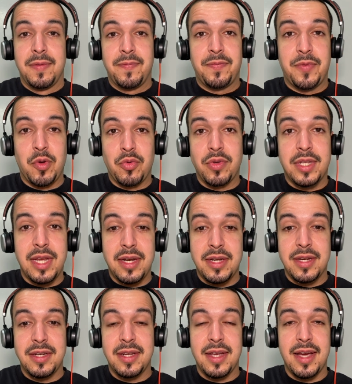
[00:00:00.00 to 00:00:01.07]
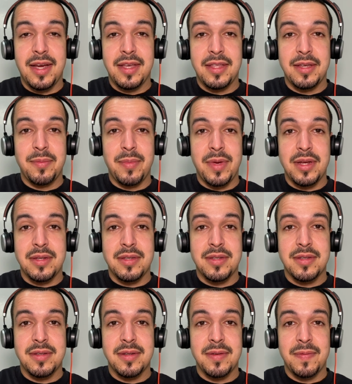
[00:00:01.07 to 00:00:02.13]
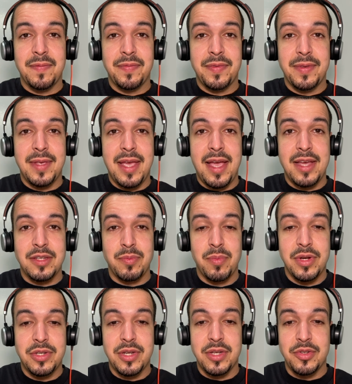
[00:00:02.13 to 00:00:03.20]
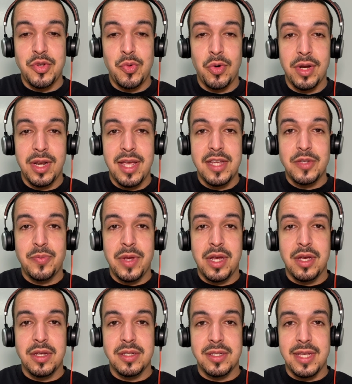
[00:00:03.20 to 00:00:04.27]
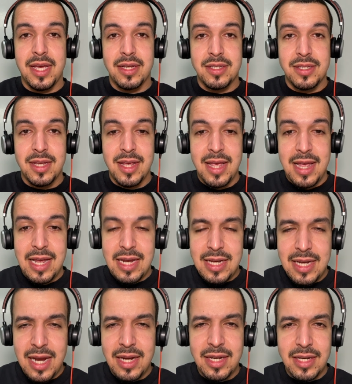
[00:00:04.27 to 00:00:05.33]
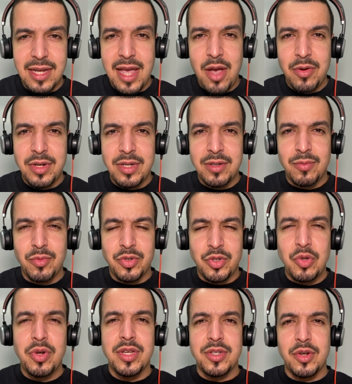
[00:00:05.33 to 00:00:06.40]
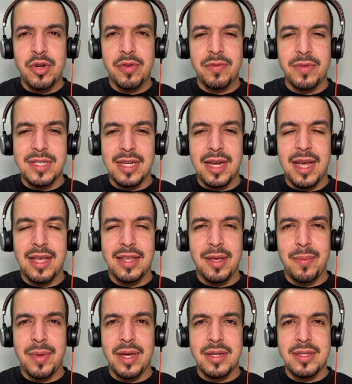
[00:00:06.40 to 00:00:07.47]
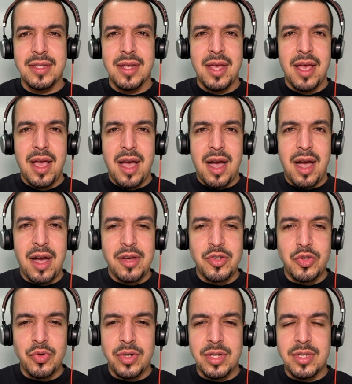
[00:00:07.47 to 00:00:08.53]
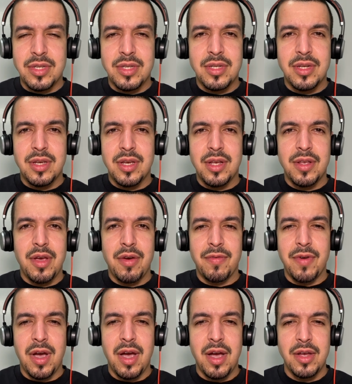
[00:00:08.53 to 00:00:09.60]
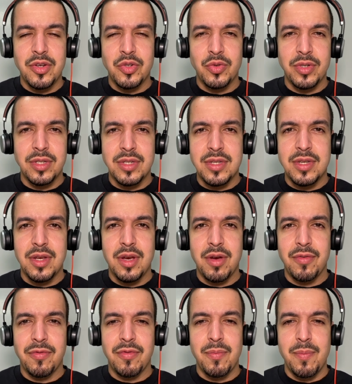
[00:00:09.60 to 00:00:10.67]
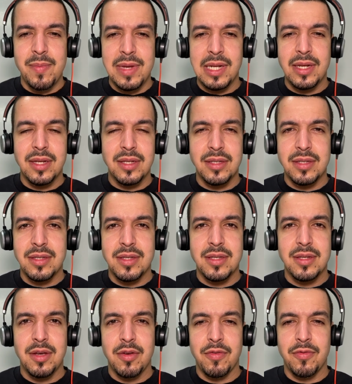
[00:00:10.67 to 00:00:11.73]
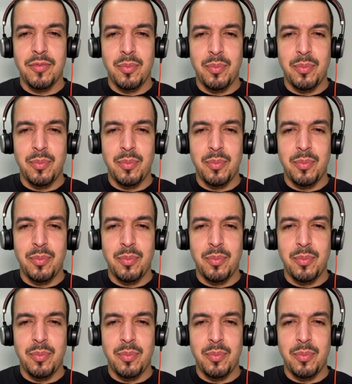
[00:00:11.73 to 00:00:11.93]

don't date any guy that makes as much as you or less because that's dating down, and what you deserve is a guy that makes hundreds of hundreds of millions of